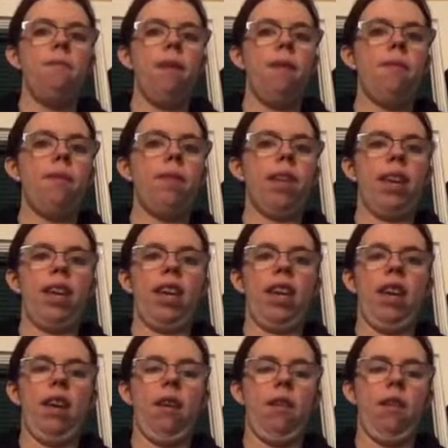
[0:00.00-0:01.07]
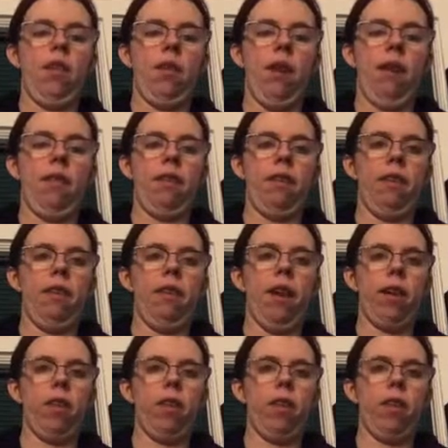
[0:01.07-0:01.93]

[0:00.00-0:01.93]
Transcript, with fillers: Might have been like a year or two after